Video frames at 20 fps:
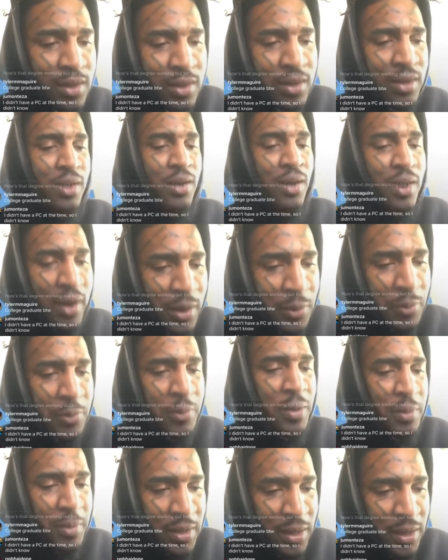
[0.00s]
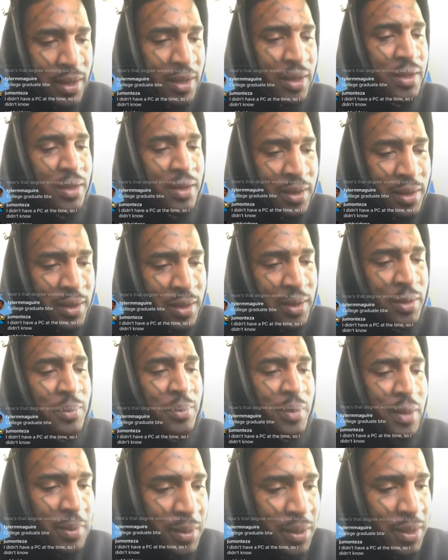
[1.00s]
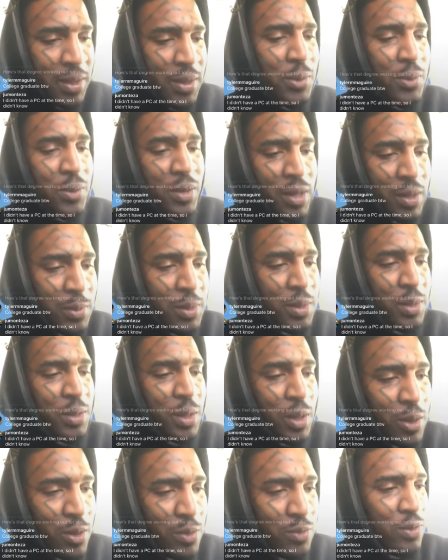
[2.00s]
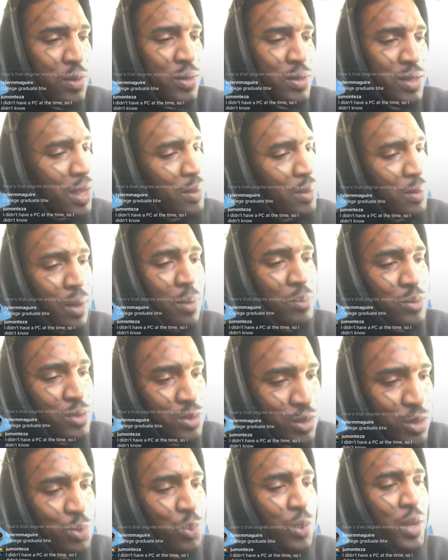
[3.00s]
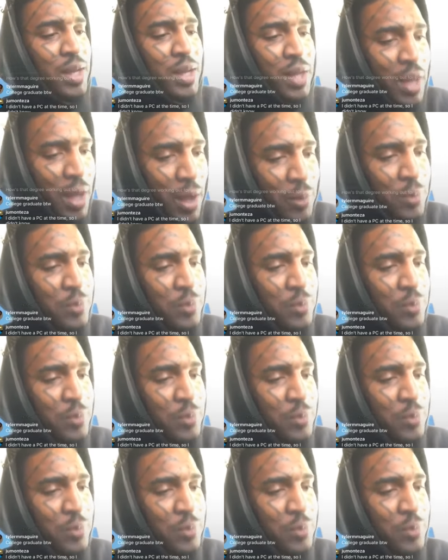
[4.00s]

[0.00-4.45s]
All right, maybe, maybe he gonna come in the third verse. I, am gonna just wait it out.